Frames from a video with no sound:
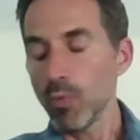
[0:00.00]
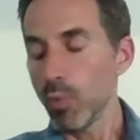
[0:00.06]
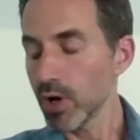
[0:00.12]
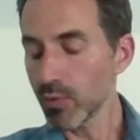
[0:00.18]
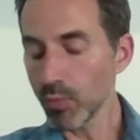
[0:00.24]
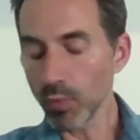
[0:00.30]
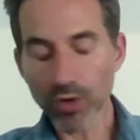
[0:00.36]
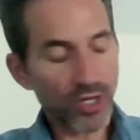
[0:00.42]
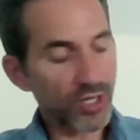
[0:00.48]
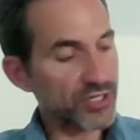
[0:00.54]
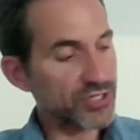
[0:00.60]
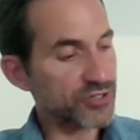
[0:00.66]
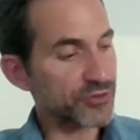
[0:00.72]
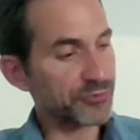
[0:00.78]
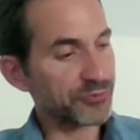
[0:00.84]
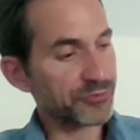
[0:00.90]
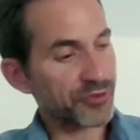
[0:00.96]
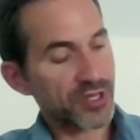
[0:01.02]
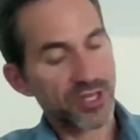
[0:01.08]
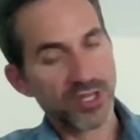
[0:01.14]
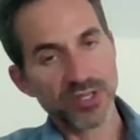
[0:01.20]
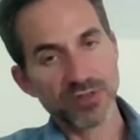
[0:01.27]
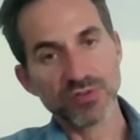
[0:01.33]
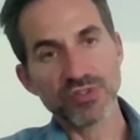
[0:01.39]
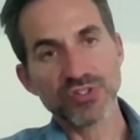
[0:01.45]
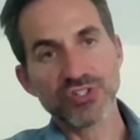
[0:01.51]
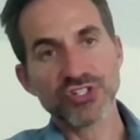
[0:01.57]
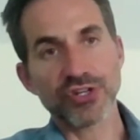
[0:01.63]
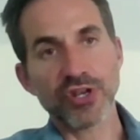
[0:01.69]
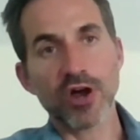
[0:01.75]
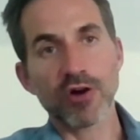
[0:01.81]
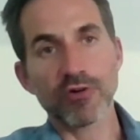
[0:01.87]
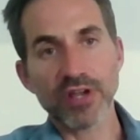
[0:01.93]
What kind of
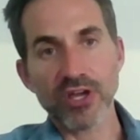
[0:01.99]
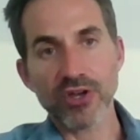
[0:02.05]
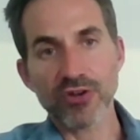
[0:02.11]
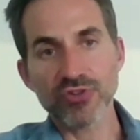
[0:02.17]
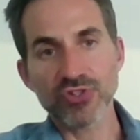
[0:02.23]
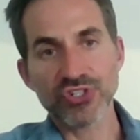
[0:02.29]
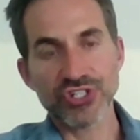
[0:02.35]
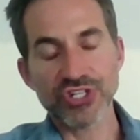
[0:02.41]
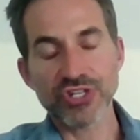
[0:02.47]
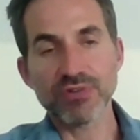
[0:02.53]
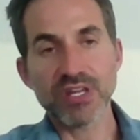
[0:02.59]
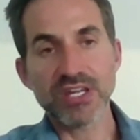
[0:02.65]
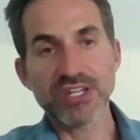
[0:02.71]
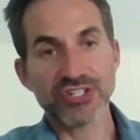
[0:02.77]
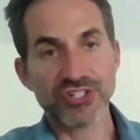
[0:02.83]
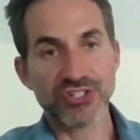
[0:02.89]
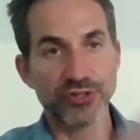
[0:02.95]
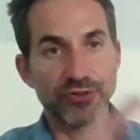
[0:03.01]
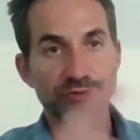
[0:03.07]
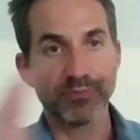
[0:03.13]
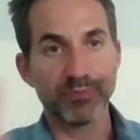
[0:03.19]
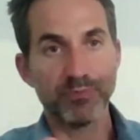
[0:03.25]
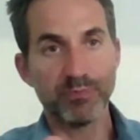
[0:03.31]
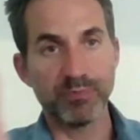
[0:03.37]
scenarios do you need to sort of